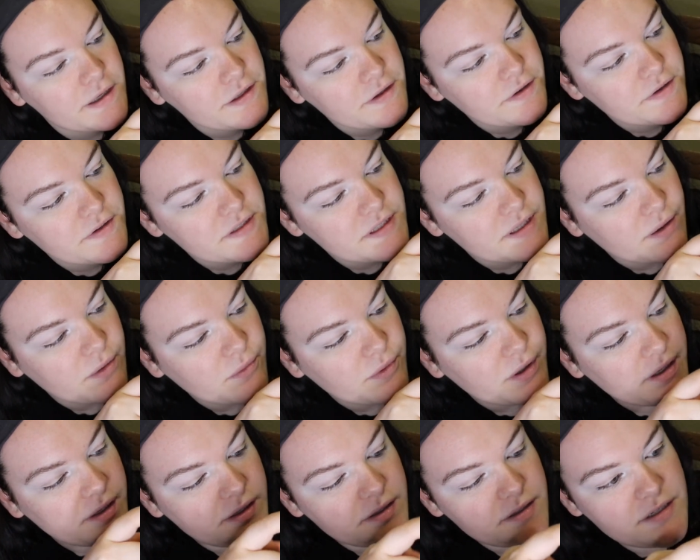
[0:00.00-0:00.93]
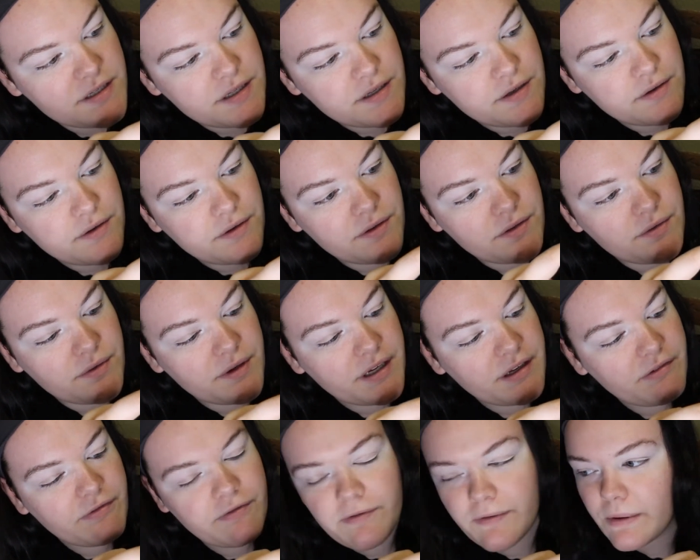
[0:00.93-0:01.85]
using 1, 2,
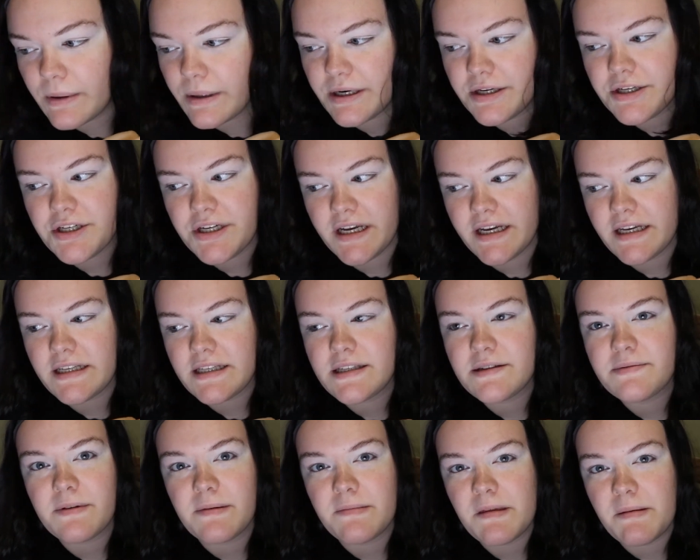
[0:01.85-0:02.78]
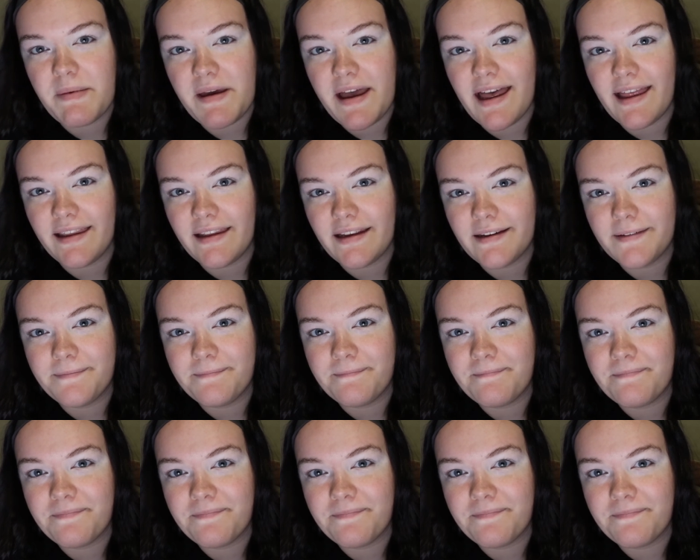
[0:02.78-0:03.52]
3, 4 shades from the palette.